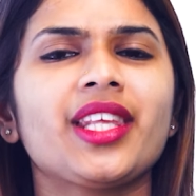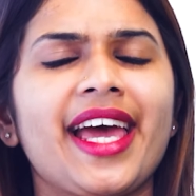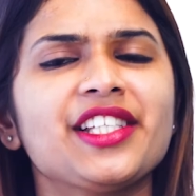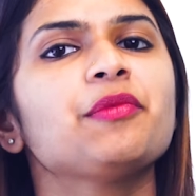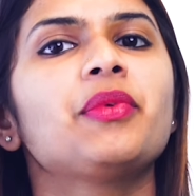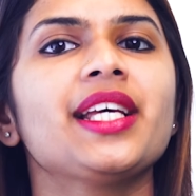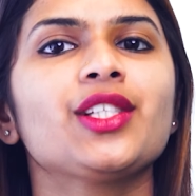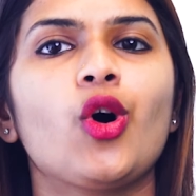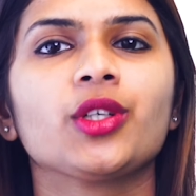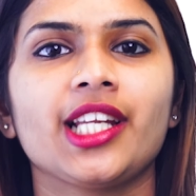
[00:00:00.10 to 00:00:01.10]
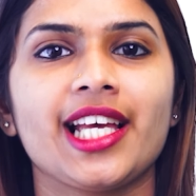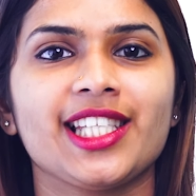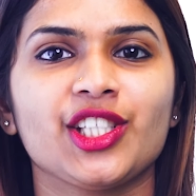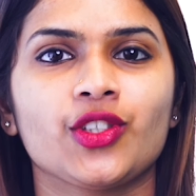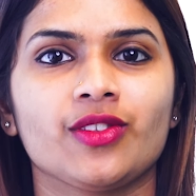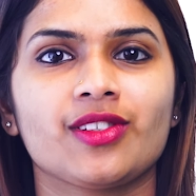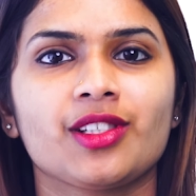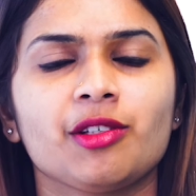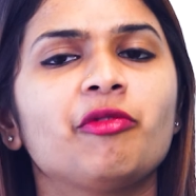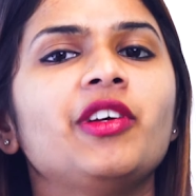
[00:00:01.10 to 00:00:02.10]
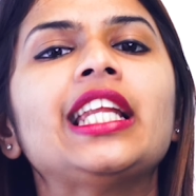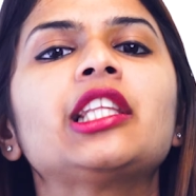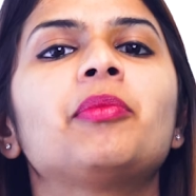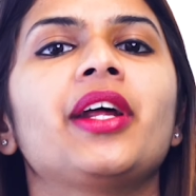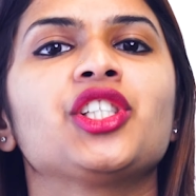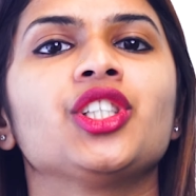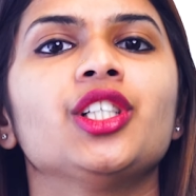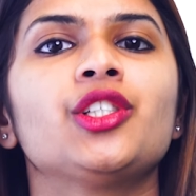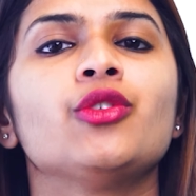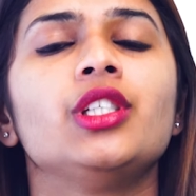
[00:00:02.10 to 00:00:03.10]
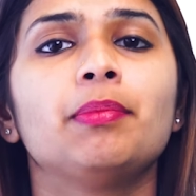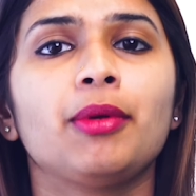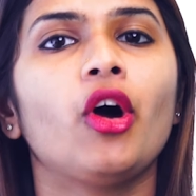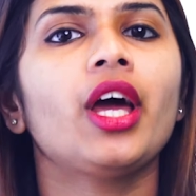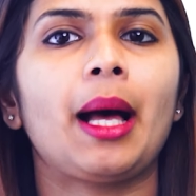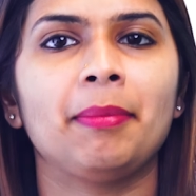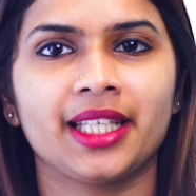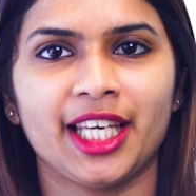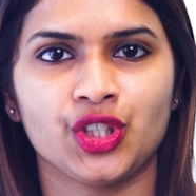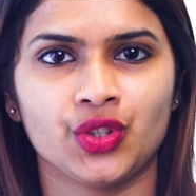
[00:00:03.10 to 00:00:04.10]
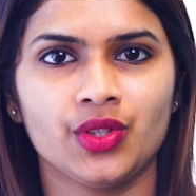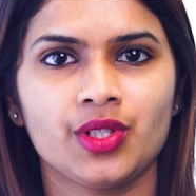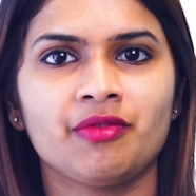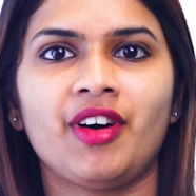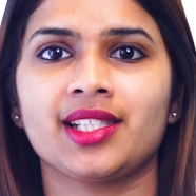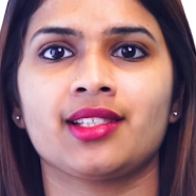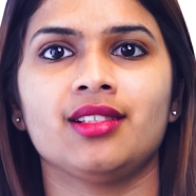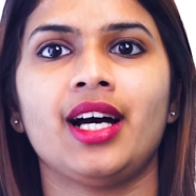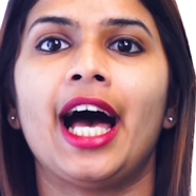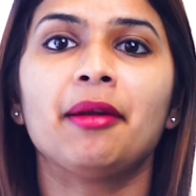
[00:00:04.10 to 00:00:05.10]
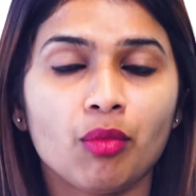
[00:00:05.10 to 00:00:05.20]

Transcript: enterprise organizations feeling the pressure to deploy applications faster and